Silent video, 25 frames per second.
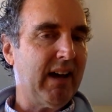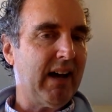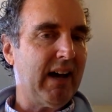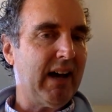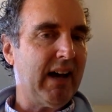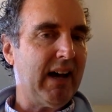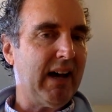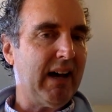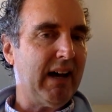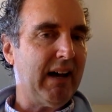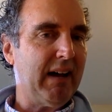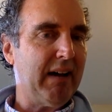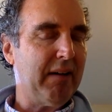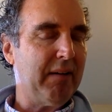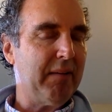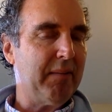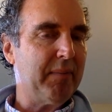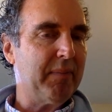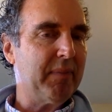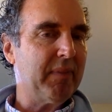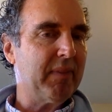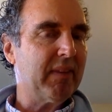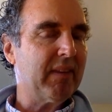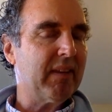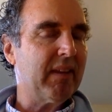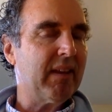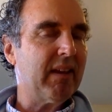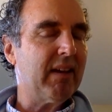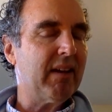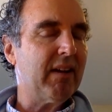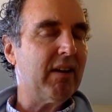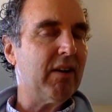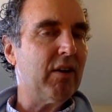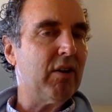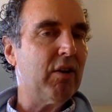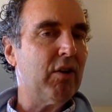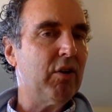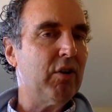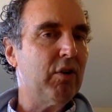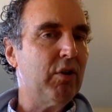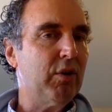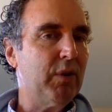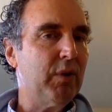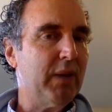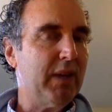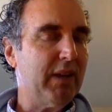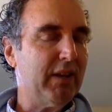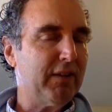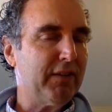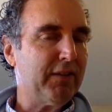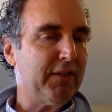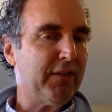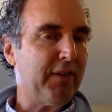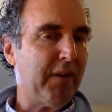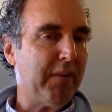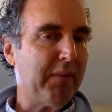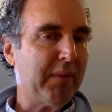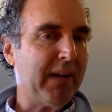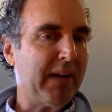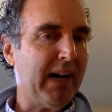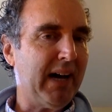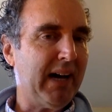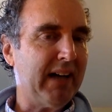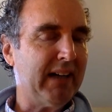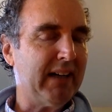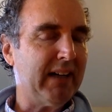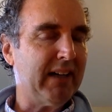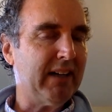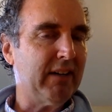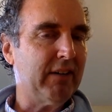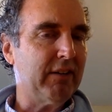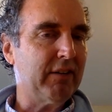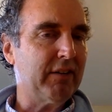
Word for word: um, who is from Ghana,